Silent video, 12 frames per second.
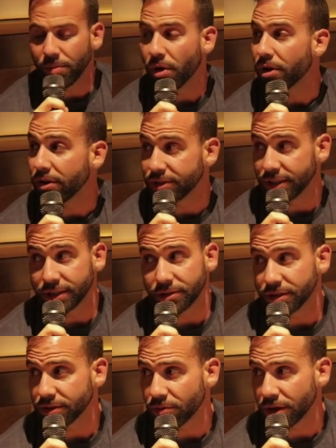remote coaching, so
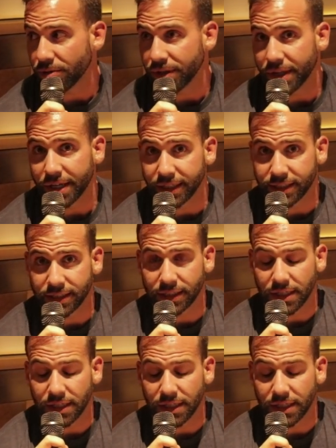he's working with us.